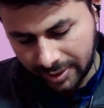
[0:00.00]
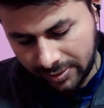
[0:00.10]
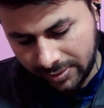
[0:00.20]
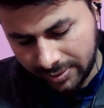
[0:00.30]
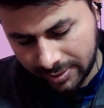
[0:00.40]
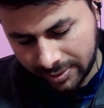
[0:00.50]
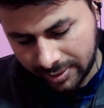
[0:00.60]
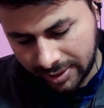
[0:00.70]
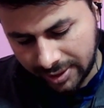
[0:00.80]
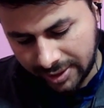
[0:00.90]
Now
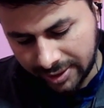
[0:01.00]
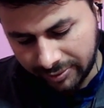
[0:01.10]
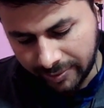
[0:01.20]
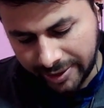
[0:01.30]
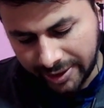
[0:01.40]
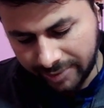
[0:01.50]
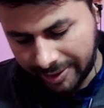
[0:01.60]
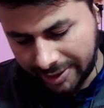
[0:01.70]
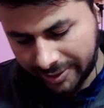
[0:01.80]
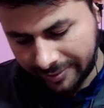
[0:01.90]
distance will be this
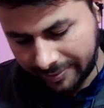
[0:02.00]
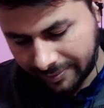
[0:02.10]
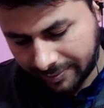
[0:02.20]
much,